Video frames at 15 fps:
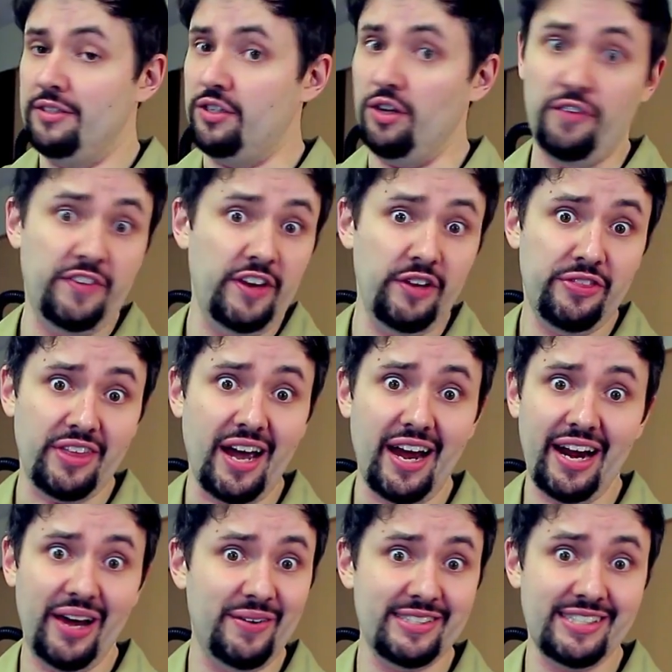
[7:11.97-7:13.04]
So if you
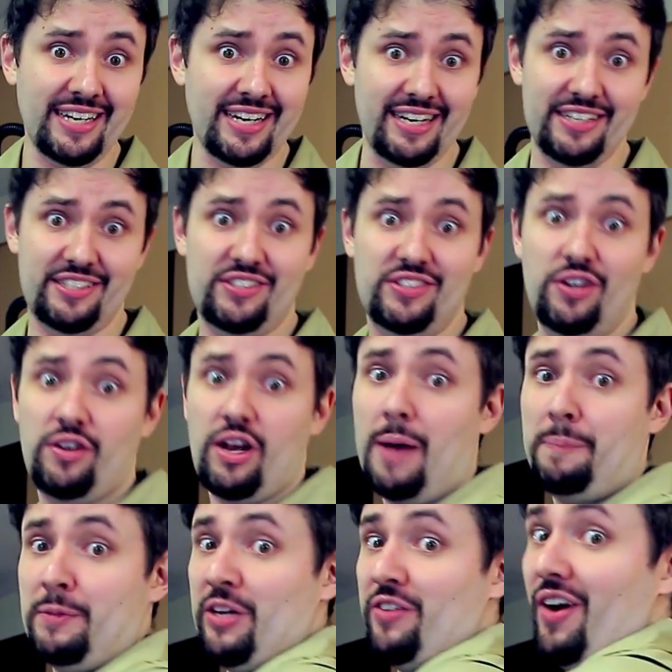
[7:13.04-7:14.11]
thought I wasn't gonna suit
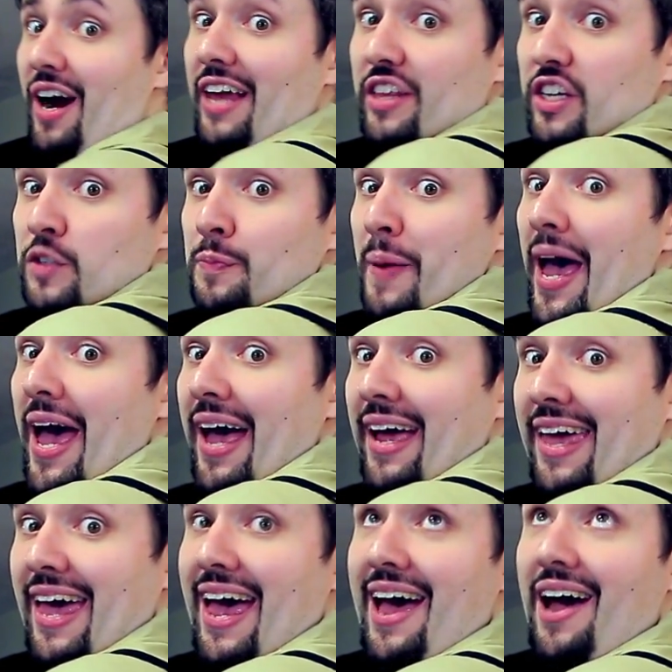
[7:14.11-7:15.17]
up to try this
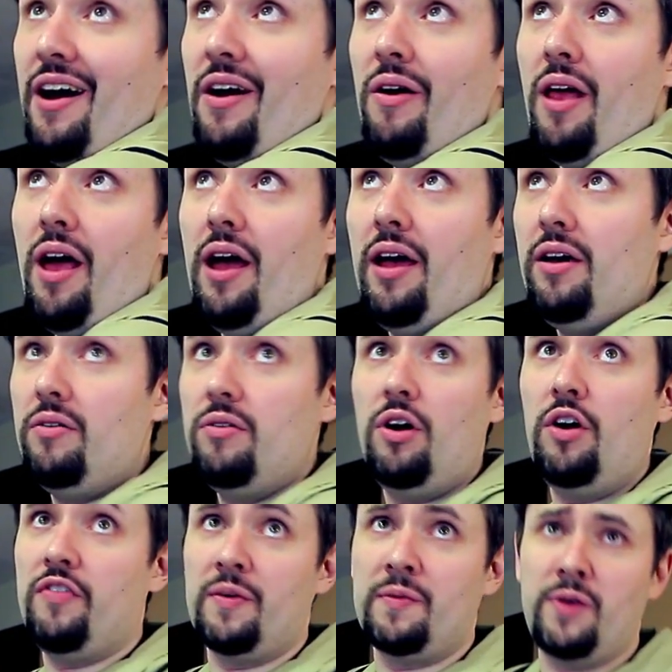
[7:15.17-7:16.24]
pack out, I don't
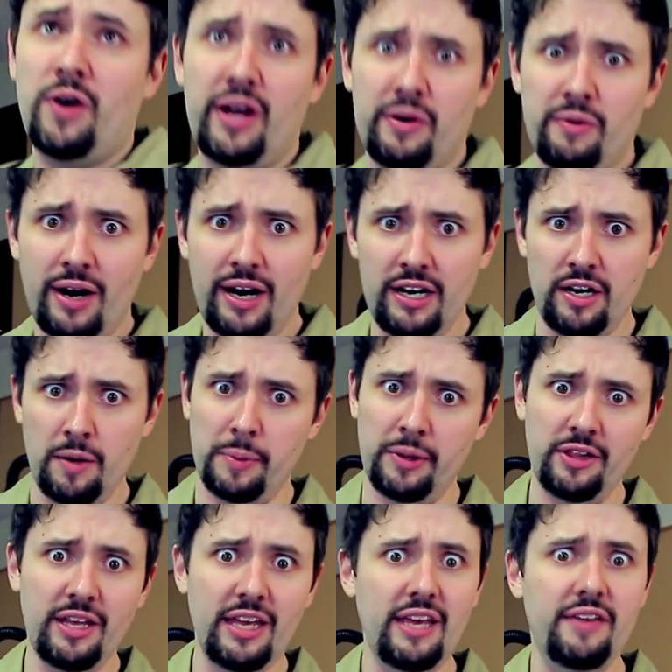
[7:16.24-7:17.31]
know if I'm quite ready to
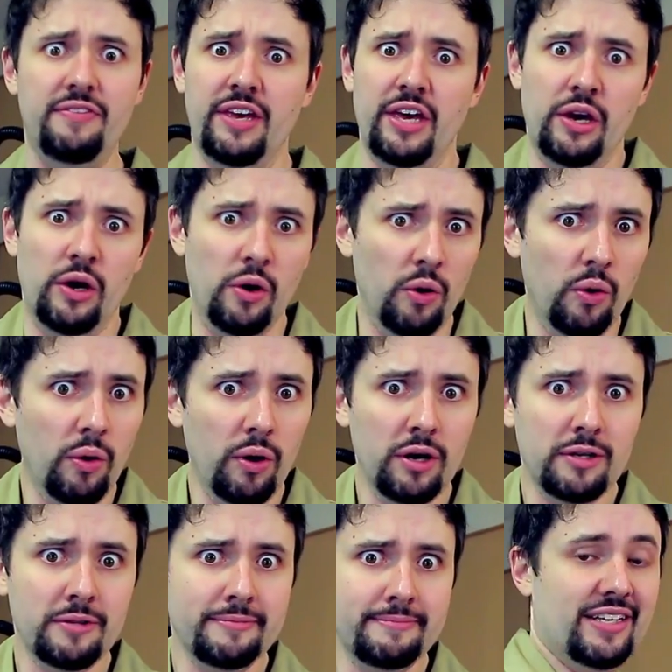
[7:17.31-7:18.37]
believe you.
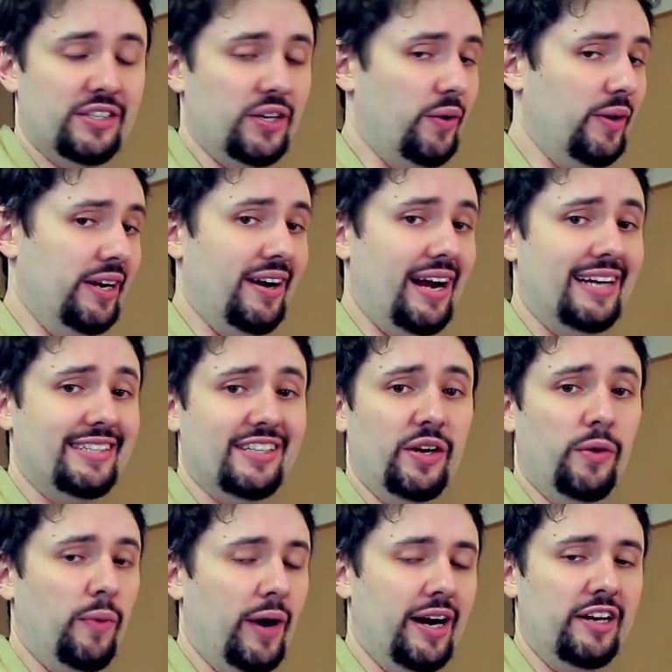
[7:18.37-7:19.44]
So when you're
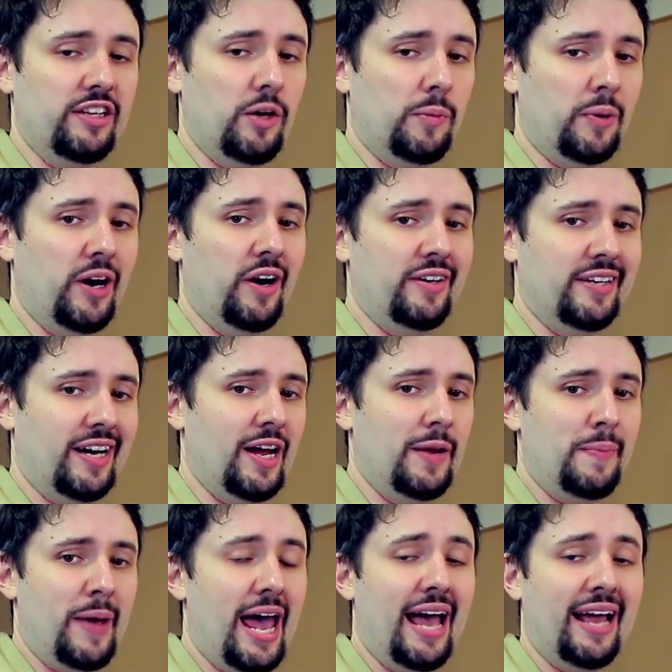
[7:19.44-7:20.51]
actually wearing the
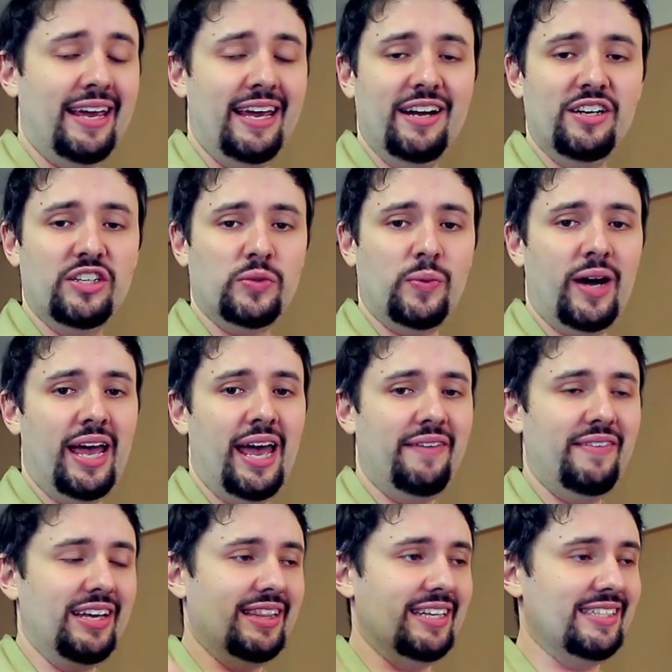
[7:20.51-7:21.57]
Proton Pack, here's why
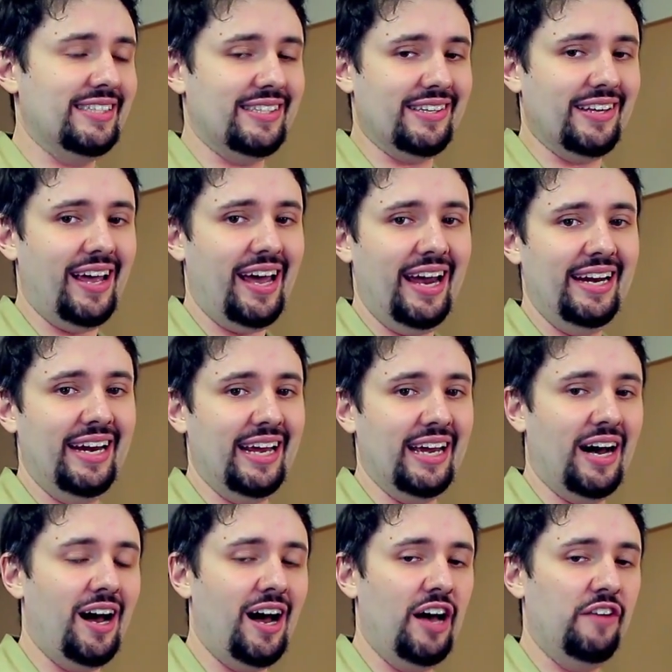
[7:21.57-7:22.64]
having the
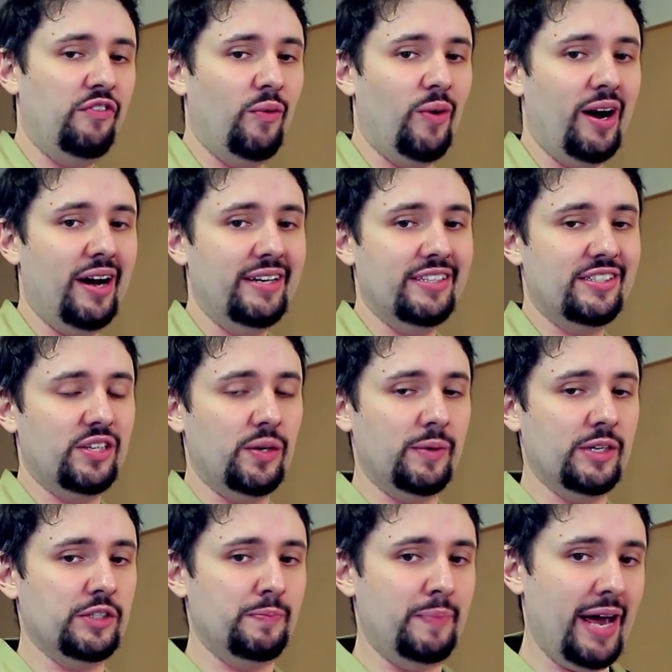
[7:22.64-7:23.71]
sliding off wand is so
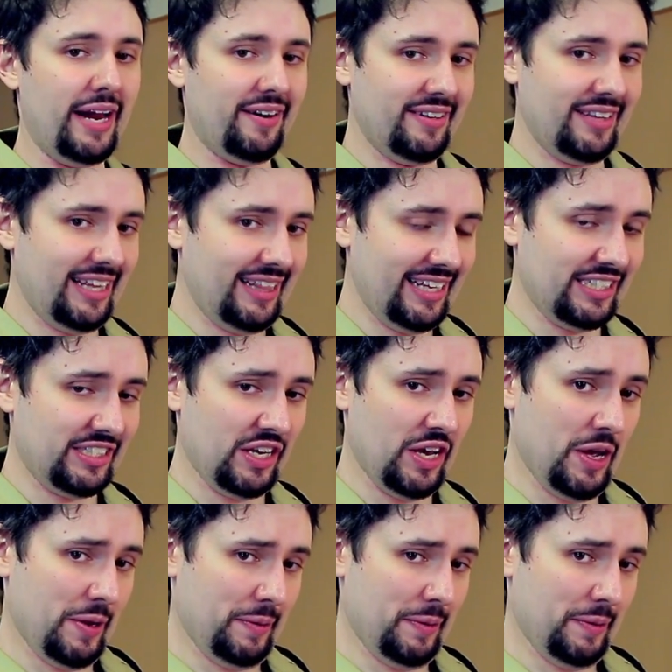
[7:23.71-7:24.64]
much better than this